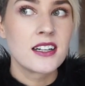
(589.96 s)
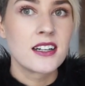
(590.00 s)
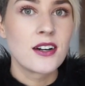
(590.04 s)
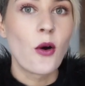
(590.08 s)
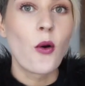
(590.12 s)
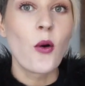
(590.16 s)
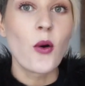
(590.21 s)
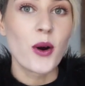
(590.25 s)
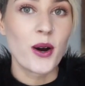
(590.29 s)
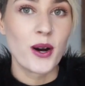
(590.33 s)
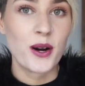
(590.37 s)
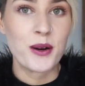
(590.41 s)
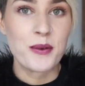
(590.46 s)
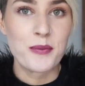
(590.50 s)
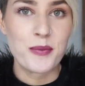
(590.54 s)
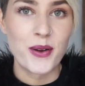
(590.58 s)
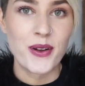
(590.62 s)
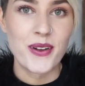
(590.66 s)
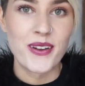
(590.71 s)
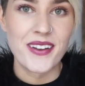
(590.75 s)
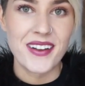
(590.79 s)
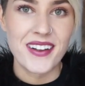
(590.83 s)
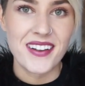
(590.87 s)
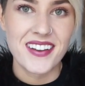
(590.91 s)

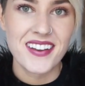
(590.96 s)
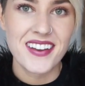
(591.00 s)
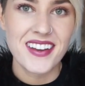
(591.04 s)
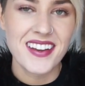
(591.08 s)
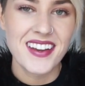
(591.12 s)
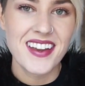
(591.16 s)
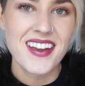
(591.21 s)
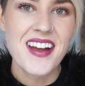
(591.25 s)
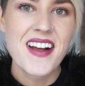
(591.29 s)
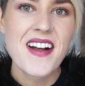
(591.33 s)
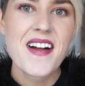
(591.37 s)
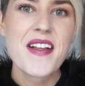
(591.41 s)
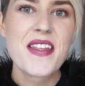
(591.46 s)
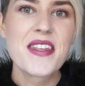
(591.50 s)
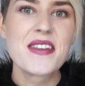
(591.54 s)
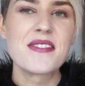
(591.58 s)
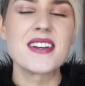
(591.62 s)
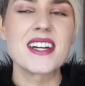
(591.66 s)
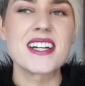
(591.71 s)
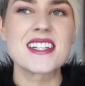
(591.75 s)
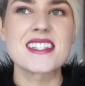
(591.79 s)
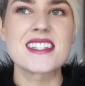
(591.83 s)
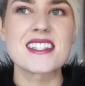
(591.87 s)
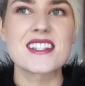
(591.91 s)
horrible
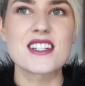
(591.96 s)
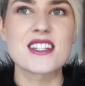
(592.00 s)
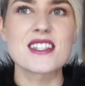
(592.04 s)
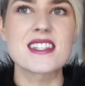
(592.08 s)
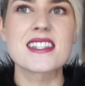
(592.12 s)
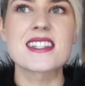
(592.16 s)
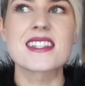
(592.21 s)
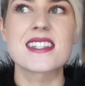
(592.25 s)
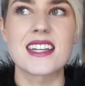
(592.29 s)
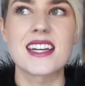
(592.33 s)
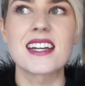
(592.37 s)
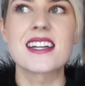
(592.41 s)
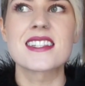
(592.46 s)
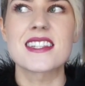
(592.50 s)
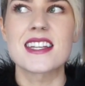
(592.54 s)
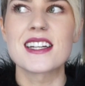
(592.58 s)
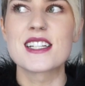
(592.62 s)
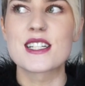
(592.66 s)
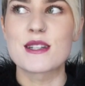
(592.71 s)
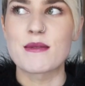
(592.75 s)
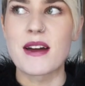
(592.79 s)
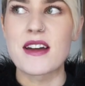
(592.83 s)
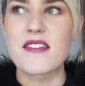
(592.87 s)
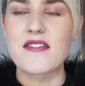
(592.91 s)
because it just sinks
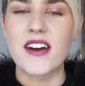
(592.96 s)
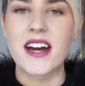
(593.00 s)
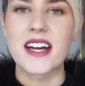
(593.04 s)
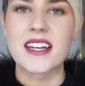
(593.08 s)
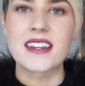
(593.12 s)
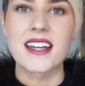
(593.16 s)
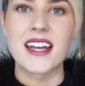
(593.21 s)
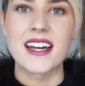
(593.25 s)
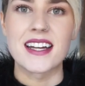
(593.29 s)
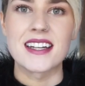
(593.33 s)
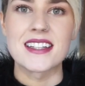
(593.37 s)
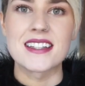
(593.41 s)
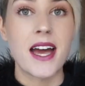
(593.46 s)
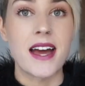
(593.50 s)
into my fine line.